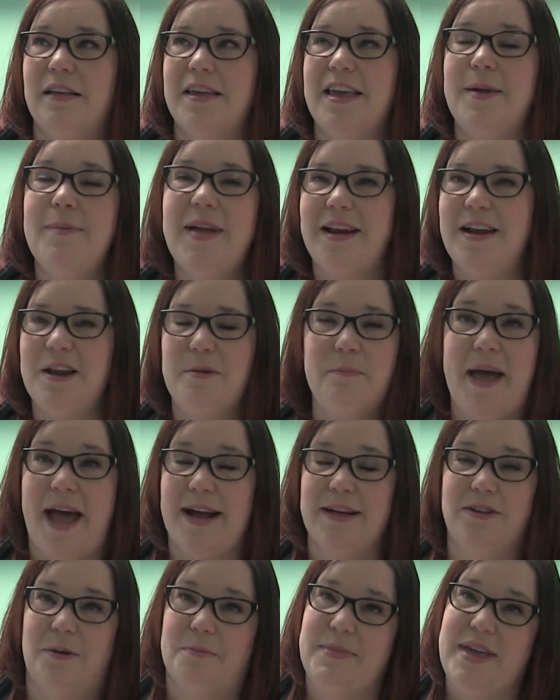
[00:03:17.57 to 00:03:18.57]
He made an
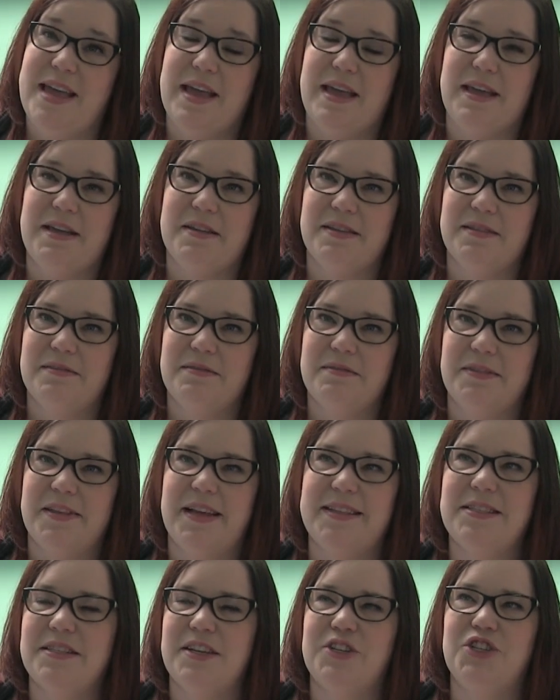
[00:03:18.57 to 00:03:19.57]
impact on me.
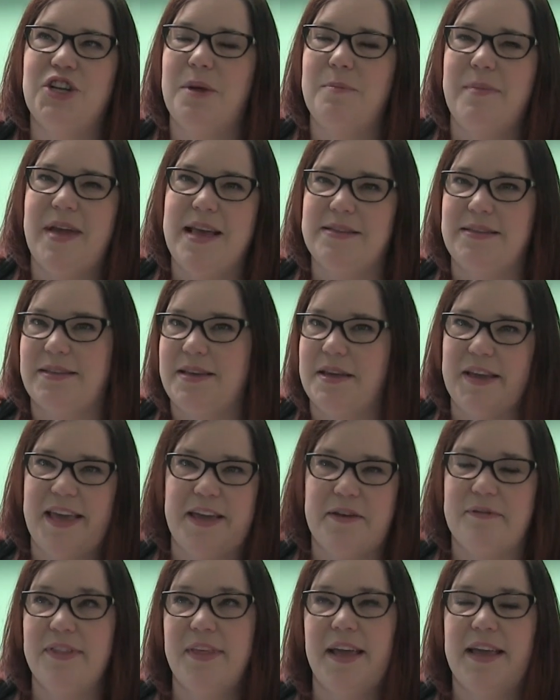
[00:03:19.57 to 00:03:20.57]
That's such an amazing
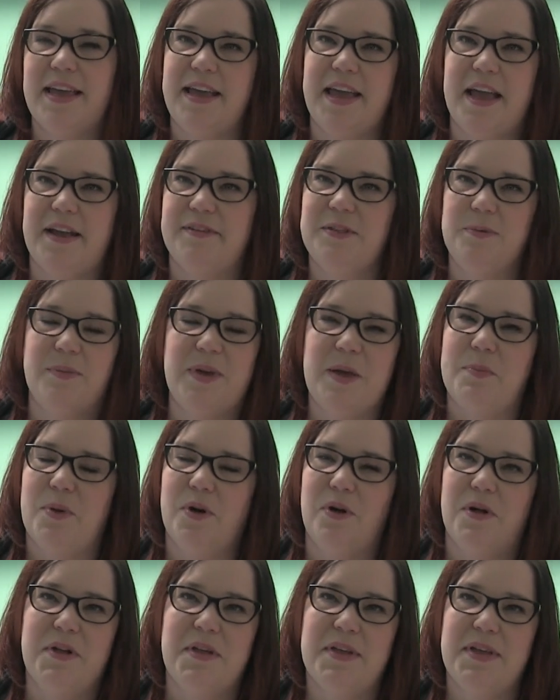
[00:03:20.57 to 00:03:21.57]
gift that he gave to
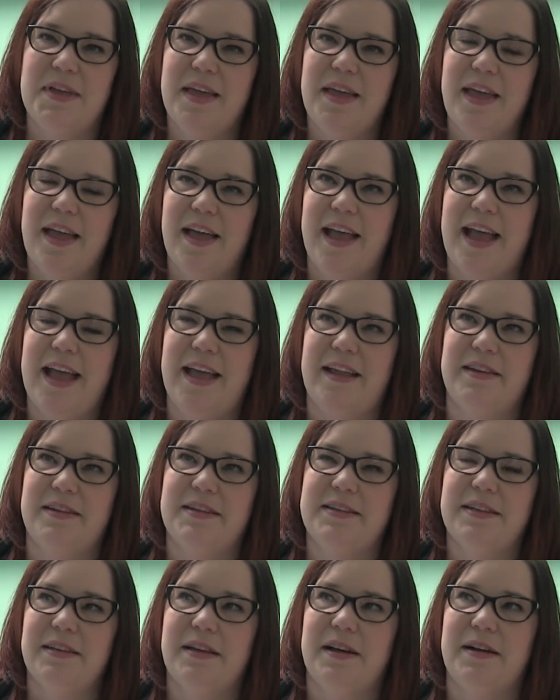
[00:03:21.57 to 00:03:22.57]
people,
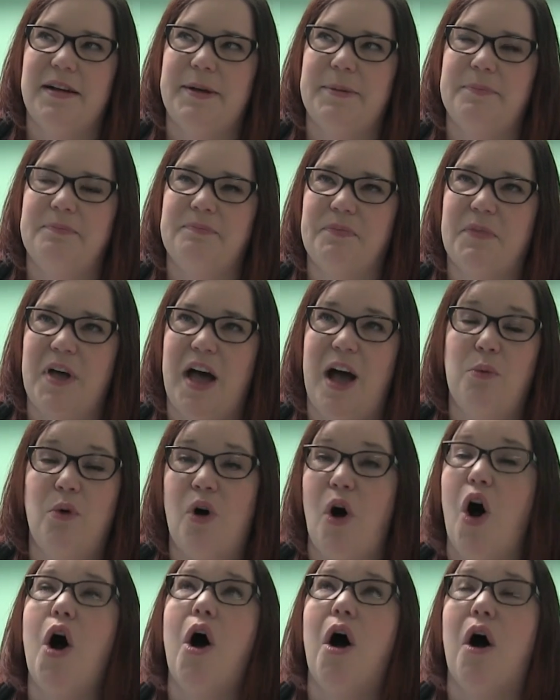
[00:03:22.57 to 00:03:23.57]
and I
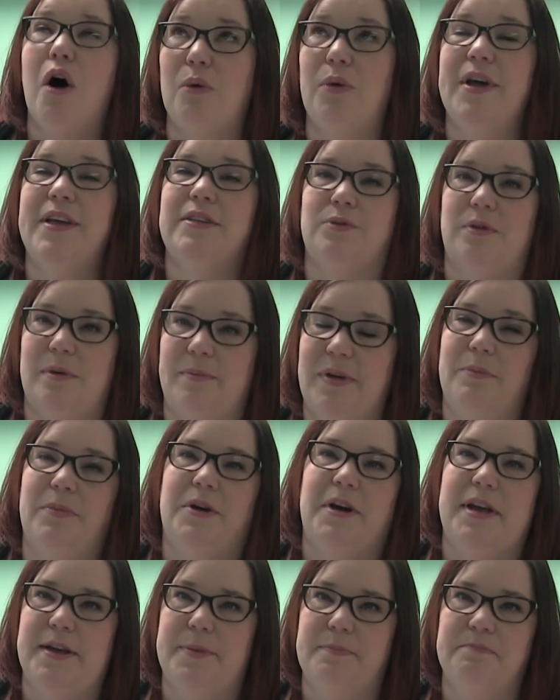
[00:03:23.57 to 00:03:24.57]
will always
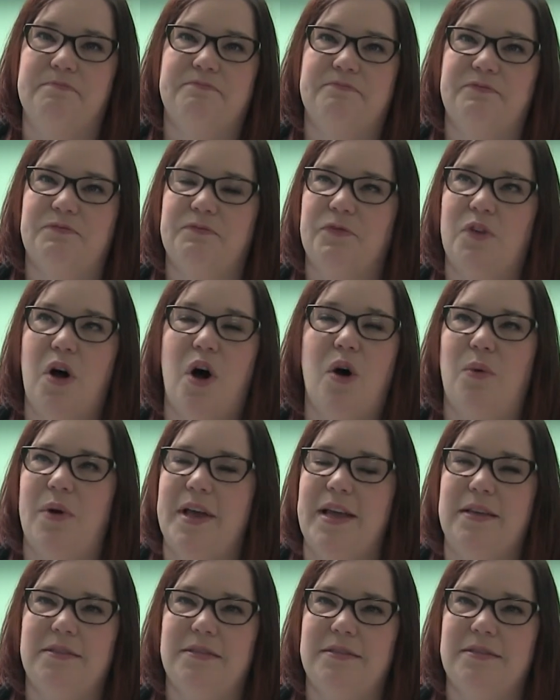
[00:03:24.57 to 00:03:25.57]
remember him,
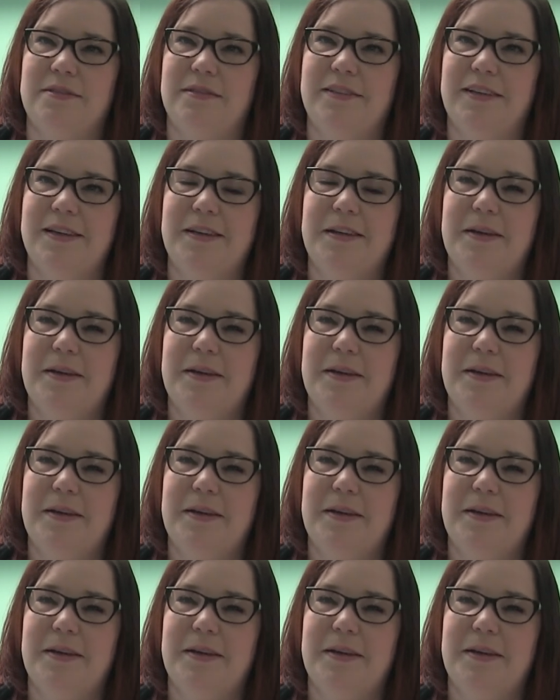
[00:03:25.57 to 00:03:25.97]
always.